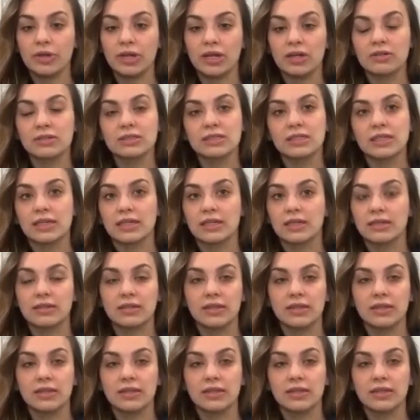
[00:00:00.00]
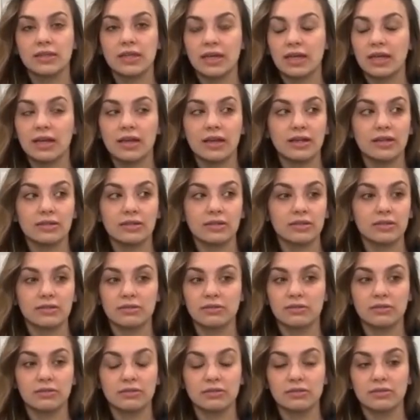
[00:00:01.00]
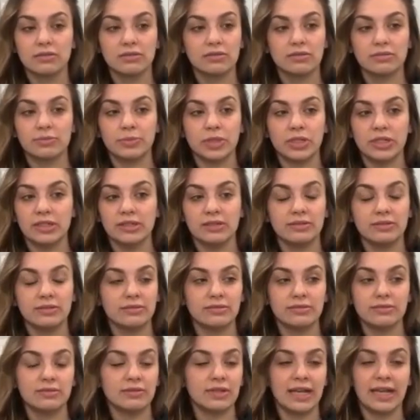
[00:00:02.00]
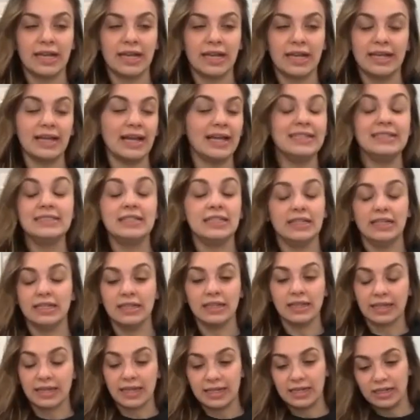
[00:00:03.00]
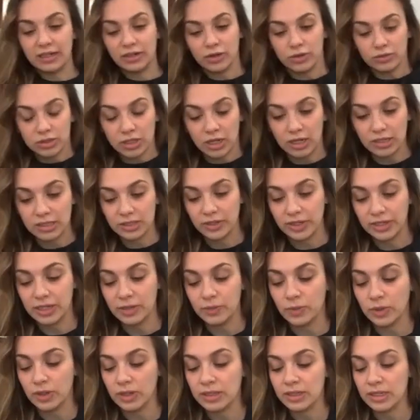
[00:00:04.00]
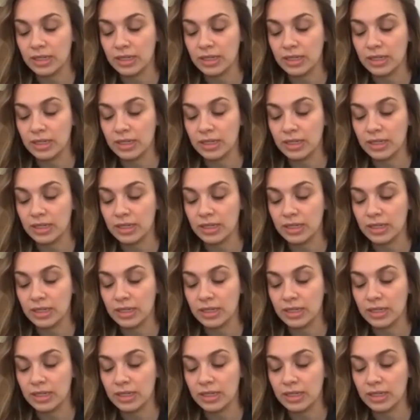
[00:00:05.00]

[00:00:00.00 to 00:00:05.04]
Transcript: And I was like, yeah, but I didn't. Like I didn't go talk to anyone.